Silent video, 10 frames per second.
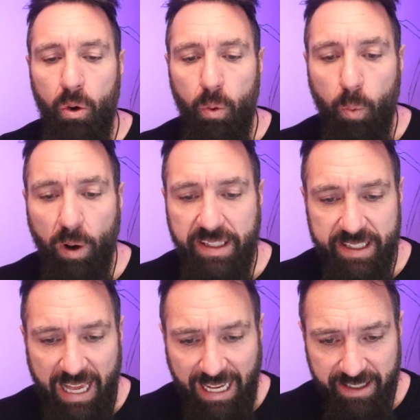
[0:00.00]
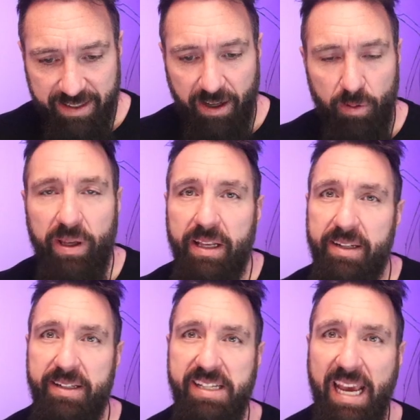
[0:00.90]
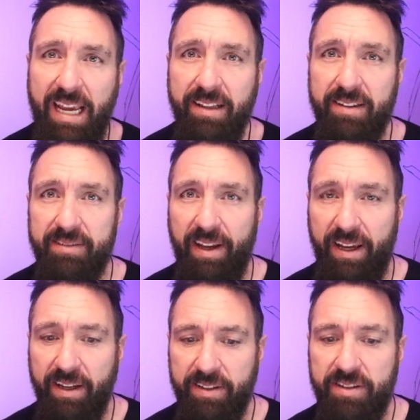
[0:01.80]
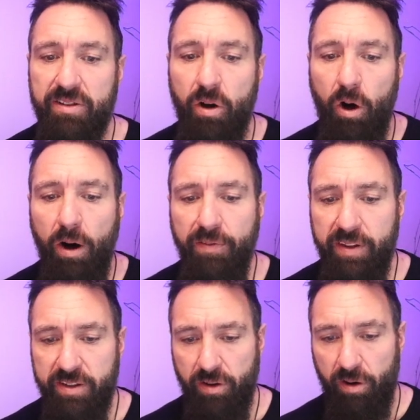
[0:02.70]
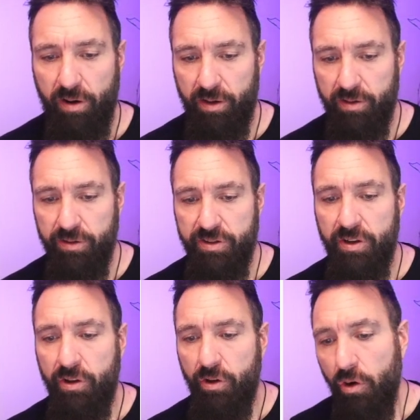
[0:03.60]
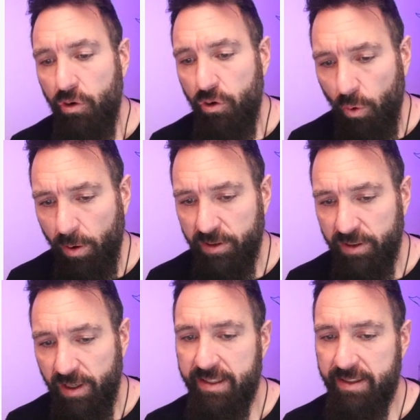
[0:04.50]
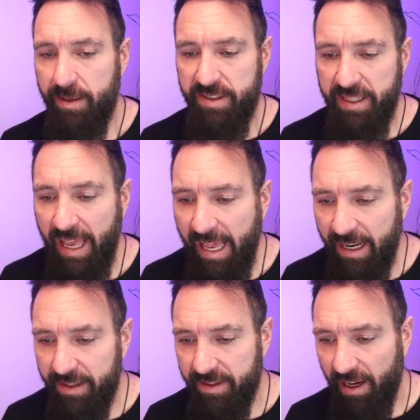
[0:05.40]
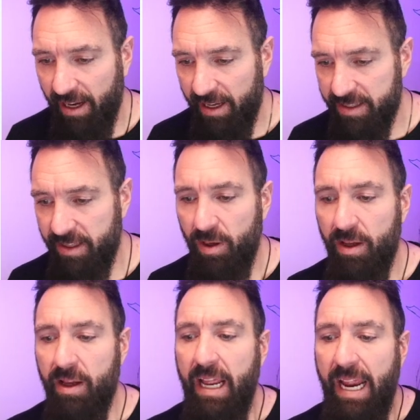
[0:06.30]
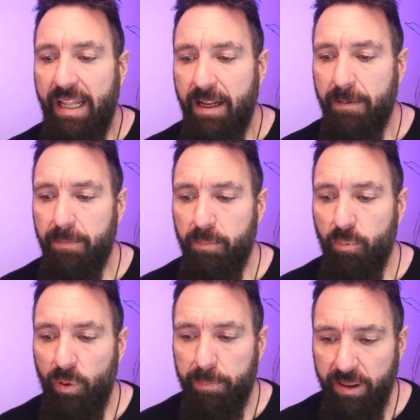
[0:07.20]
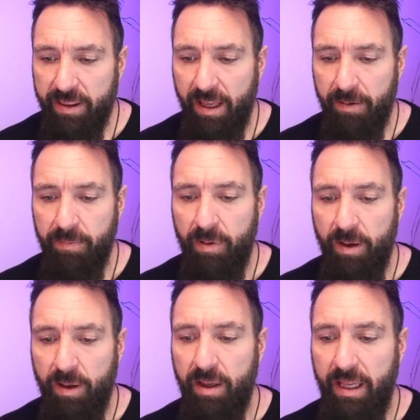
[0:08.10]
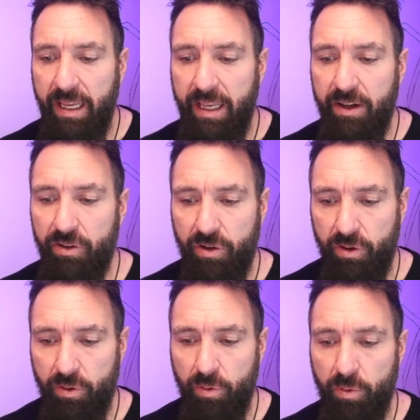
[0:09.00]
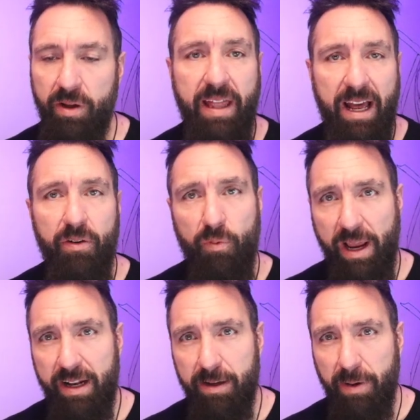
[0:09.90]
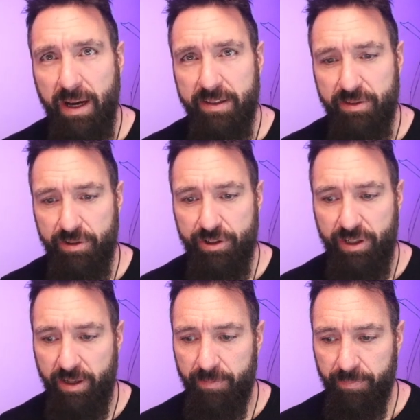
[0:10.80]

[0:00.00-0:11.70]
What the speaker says: Once that's done, we can take the links of these articles, normalize them, sanitize them, and then we put them into that randomizer sheet,